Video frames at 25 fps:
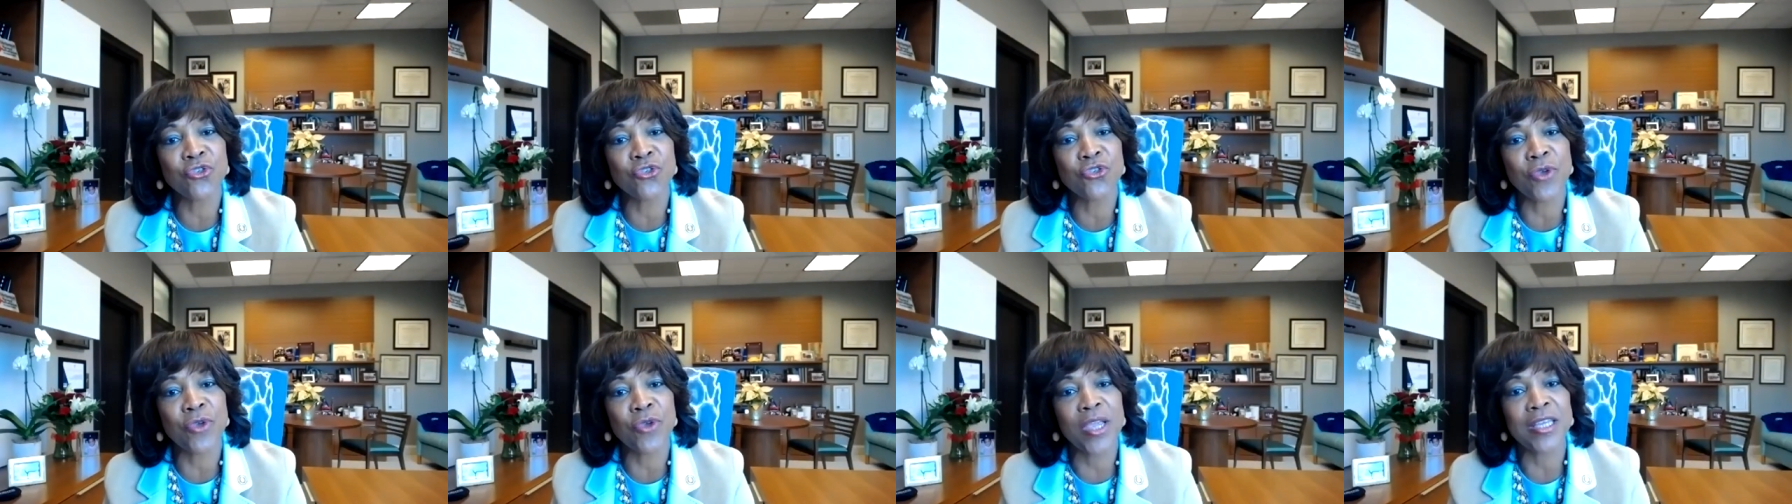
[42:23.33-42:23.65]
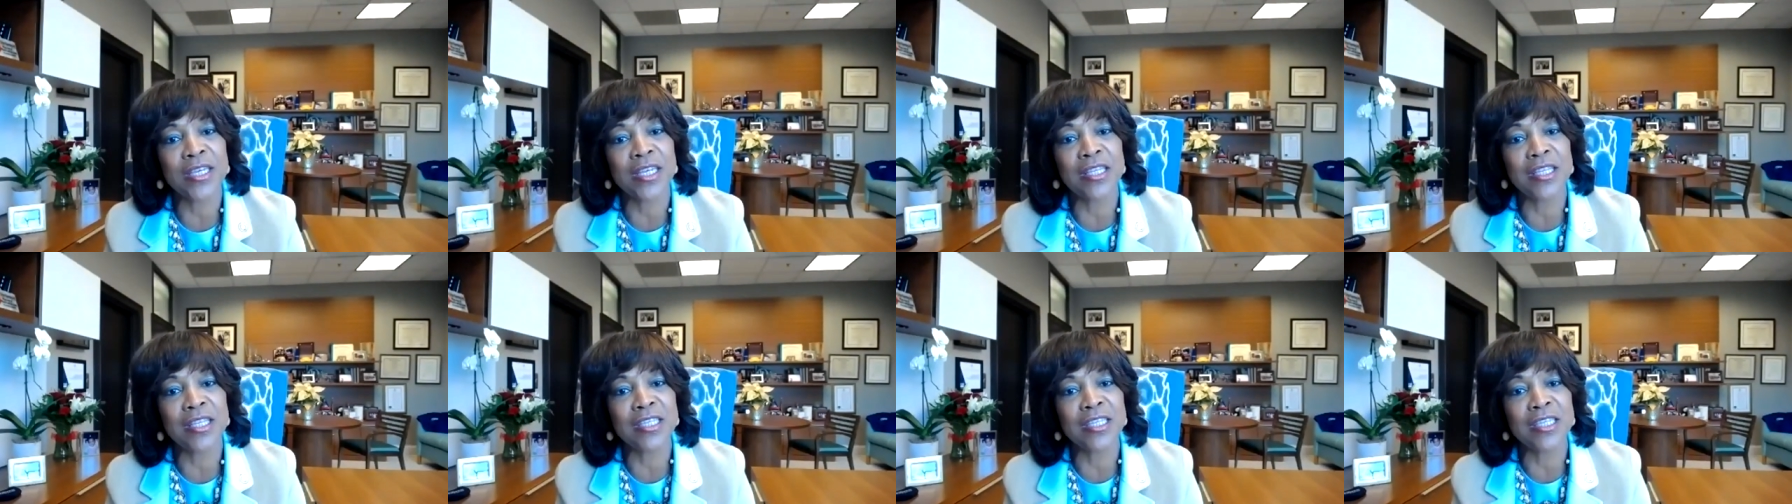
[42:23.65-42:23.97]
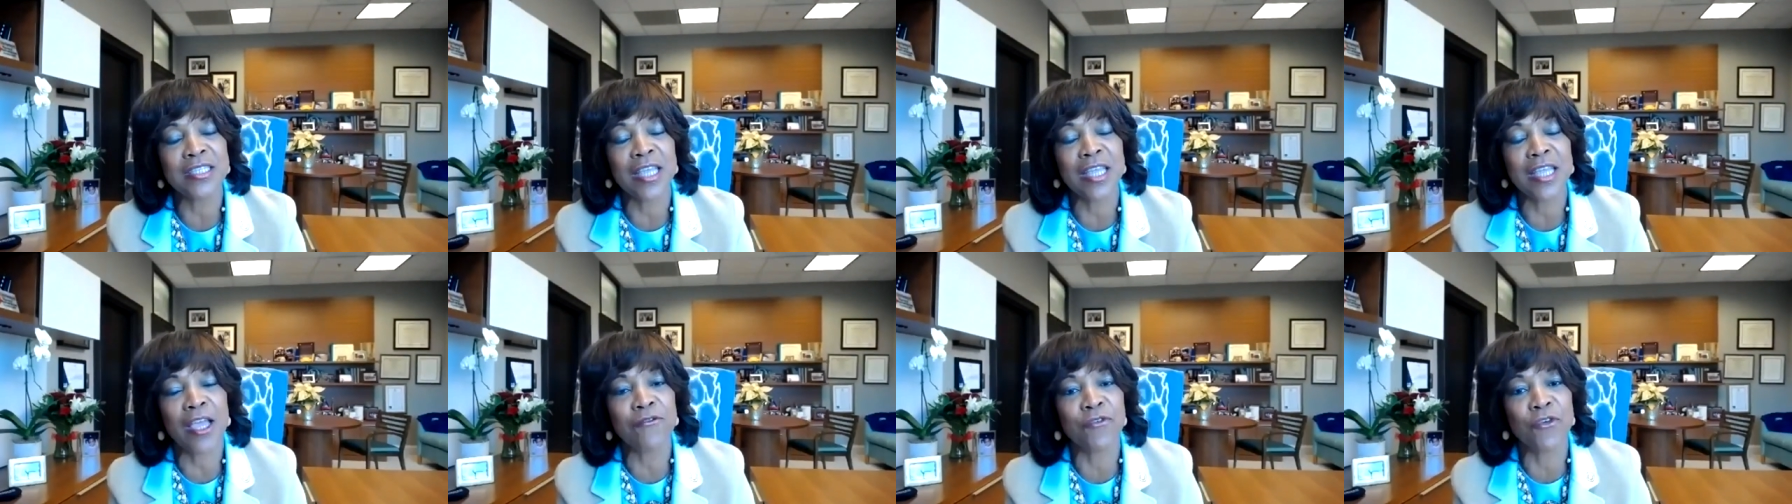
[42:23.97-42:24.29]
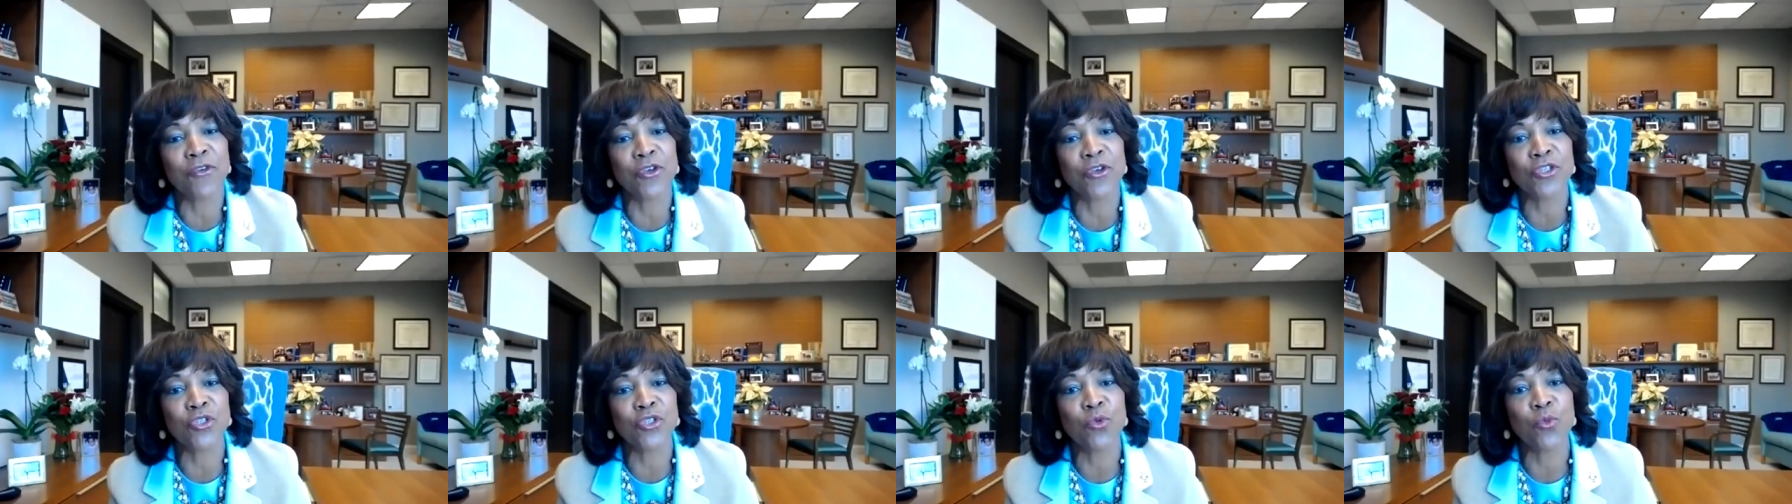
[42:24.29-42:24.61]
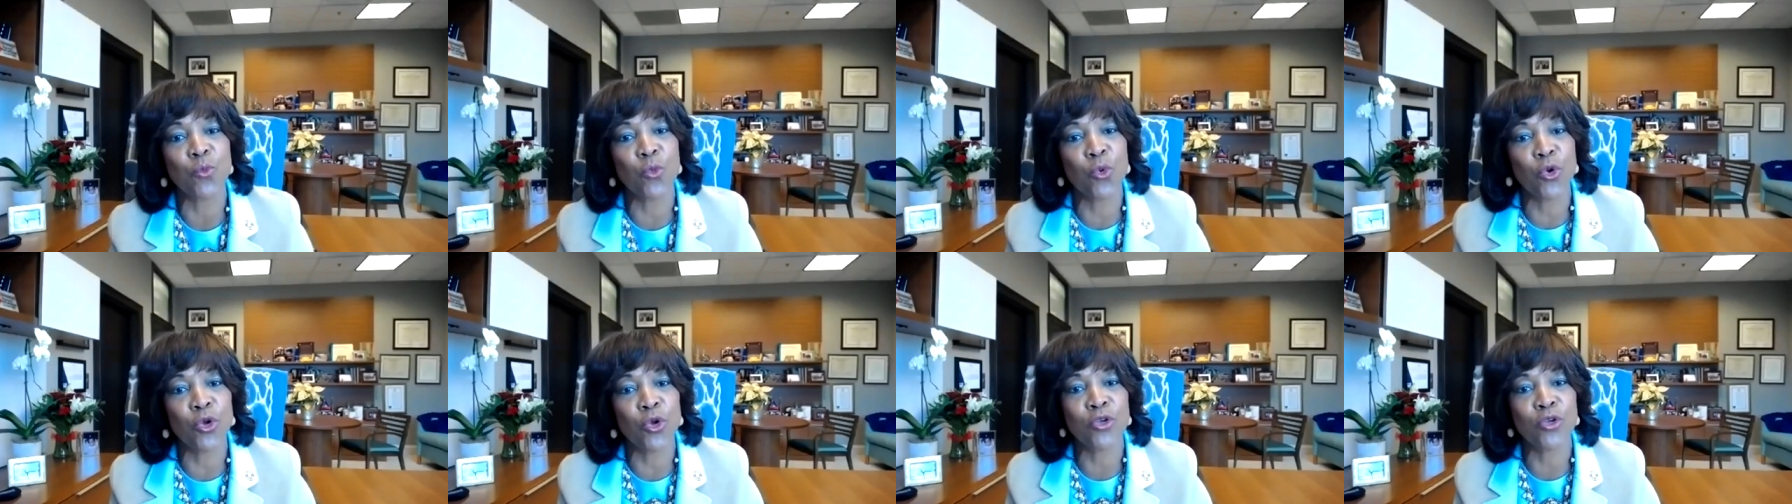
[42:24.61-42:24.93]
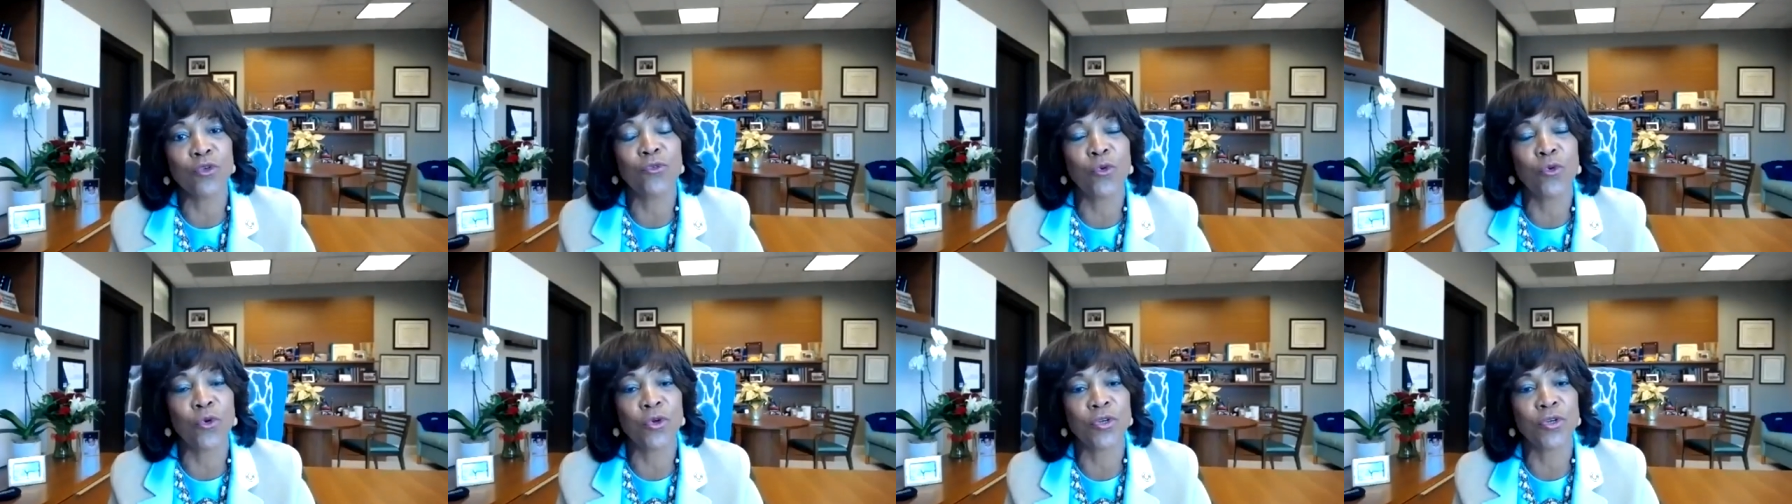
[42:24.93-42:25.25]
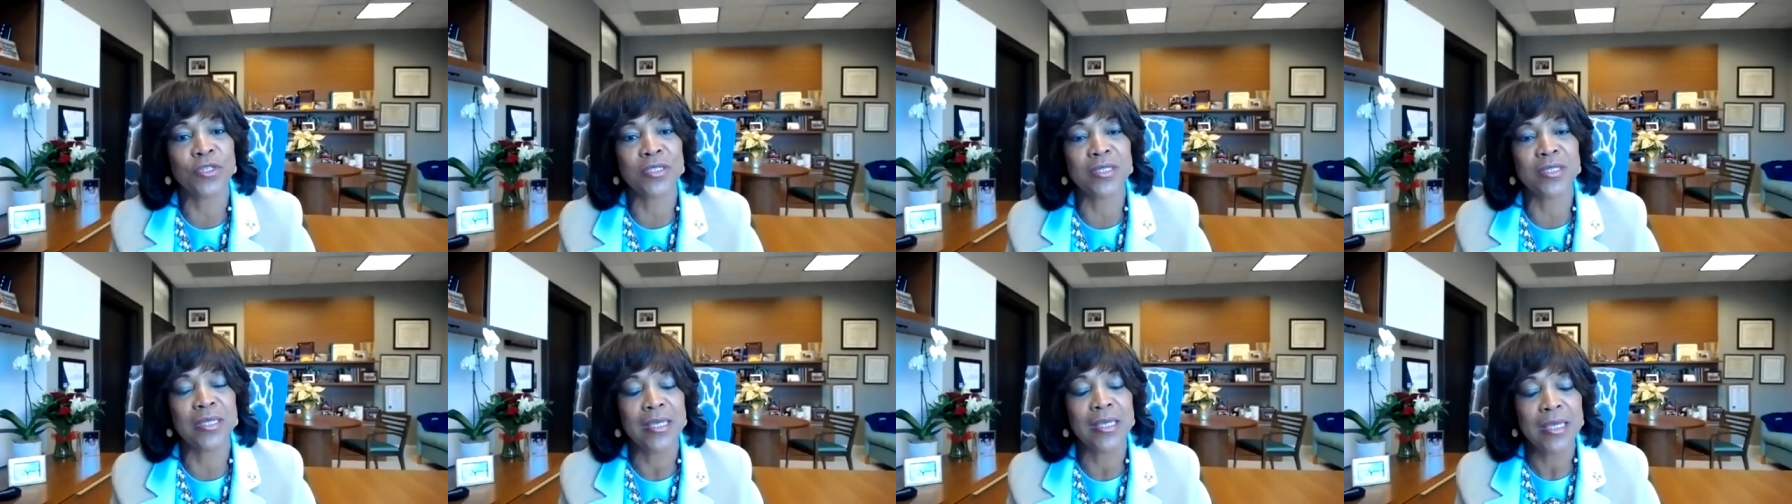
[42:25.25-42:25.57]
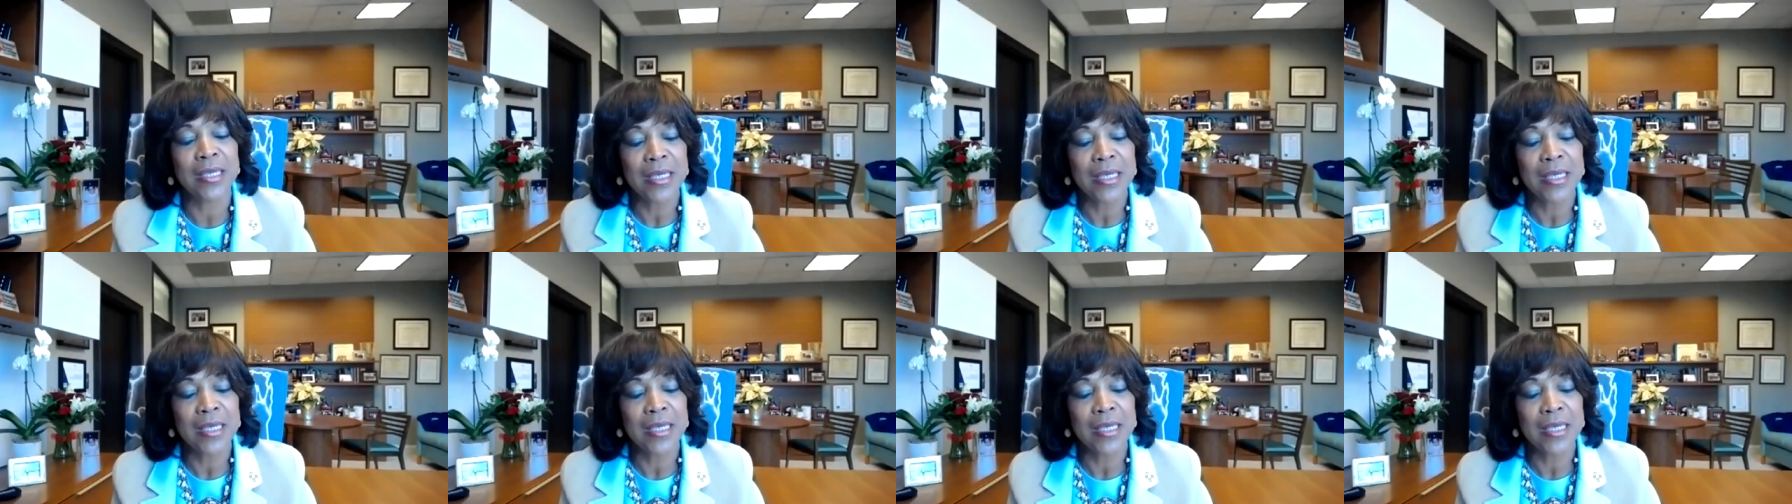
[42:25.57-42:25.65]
training this diverse workforce.